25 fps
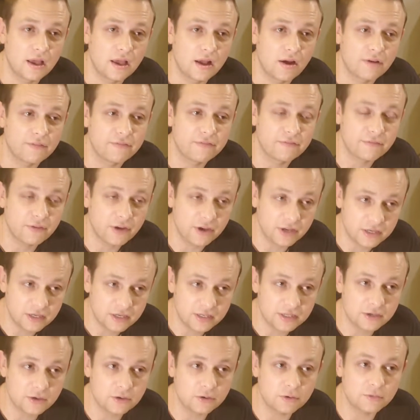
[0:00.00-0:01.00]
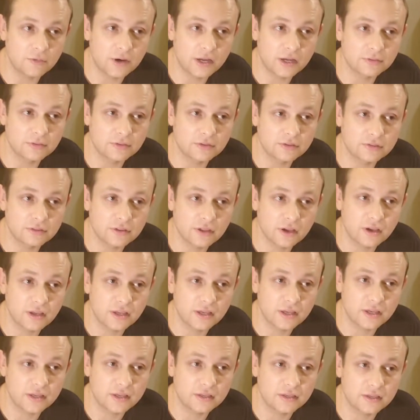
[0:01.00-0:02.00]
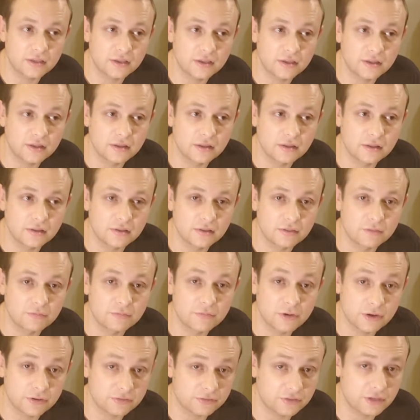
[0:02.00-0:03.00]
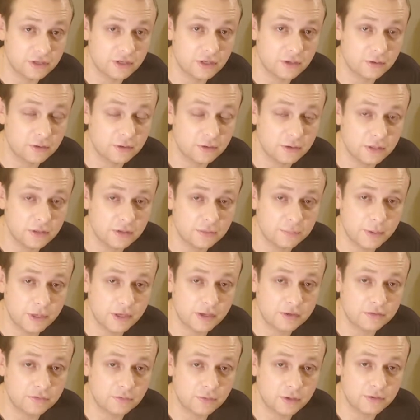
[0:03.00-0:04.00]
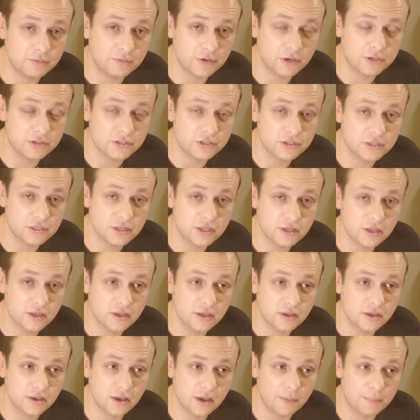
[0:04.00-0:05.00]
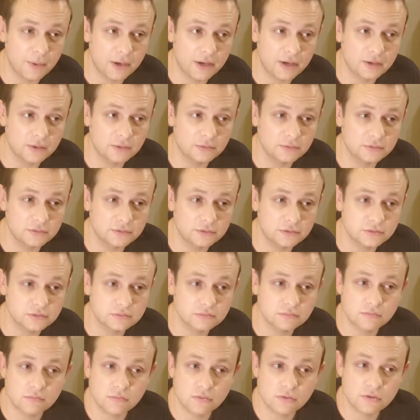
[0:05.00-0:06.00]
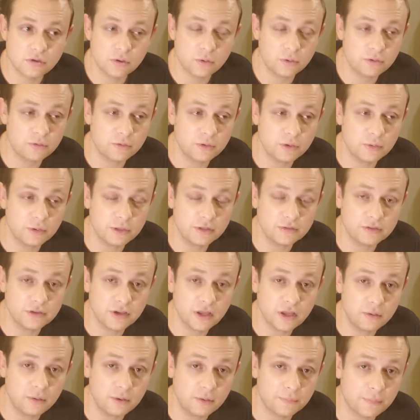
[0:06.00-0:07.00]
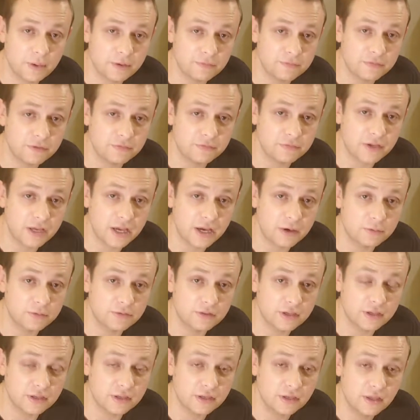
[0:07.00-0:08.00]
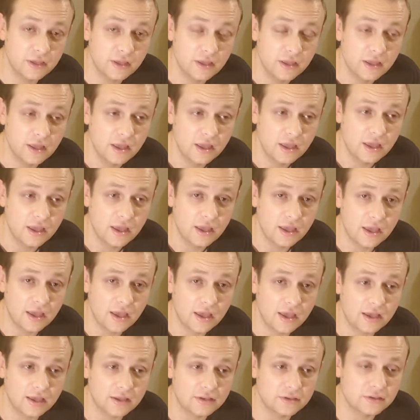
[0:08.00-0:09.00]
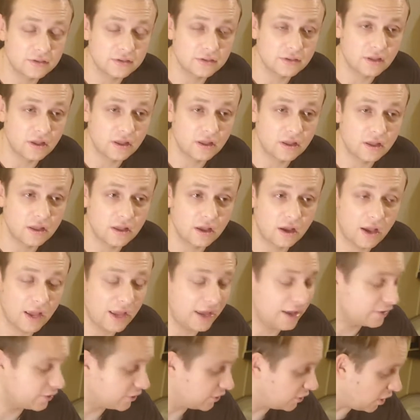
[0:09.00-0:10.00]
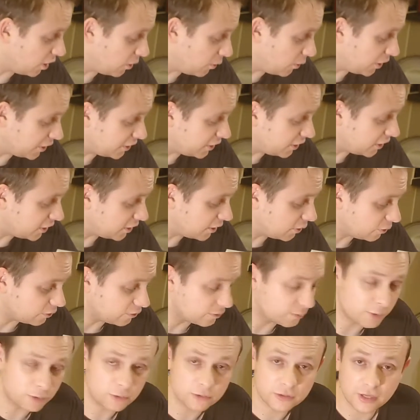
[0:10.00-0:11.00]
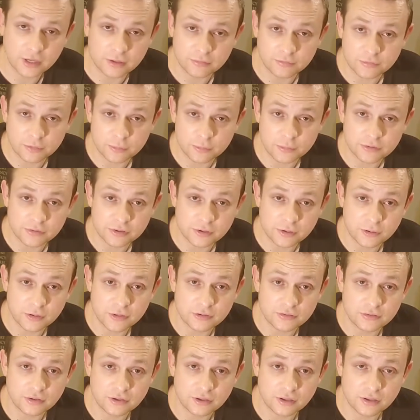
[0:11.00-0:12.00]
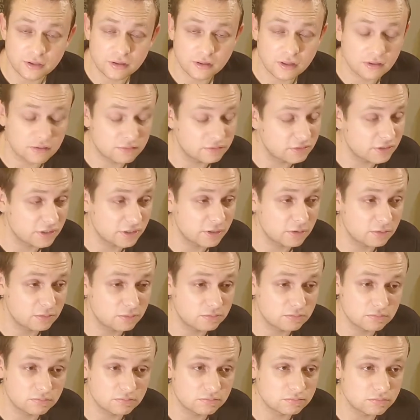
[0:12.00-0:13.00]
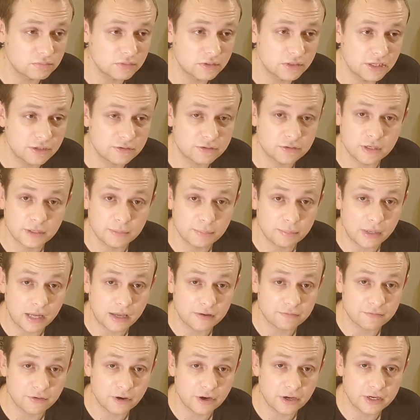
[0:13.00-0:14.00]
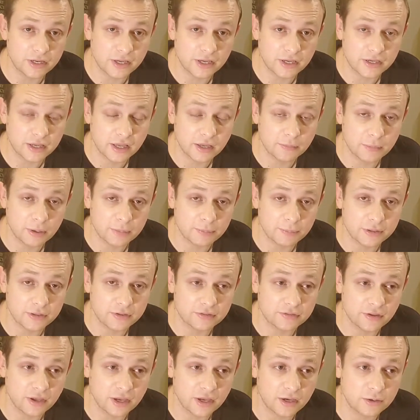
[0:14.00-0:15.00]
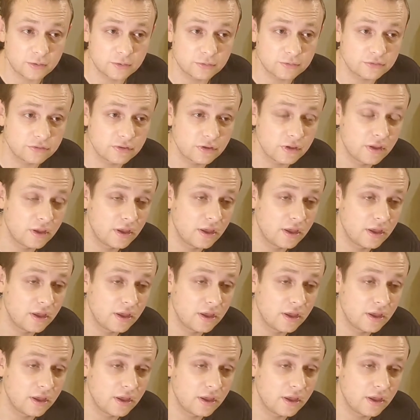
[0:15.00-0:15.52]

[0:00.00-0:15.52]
I finally got round to starting the first Ni No Kuni, the PS3 version, about 2 or 3 weeks ago, about 50 hours in, and I had no idea there was a board game from the series until literally Black Friday. It came up in the sales,